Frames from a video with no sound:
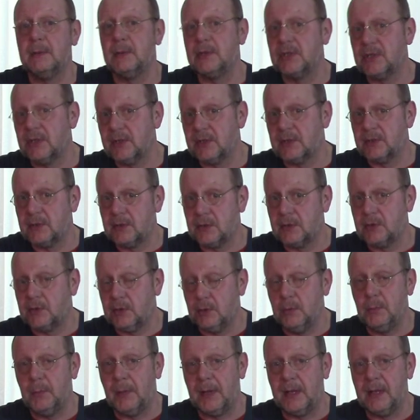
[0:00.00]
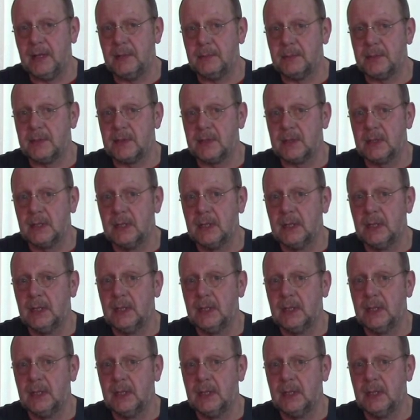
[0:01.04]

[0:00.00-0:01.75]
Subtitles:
which is 2 pips.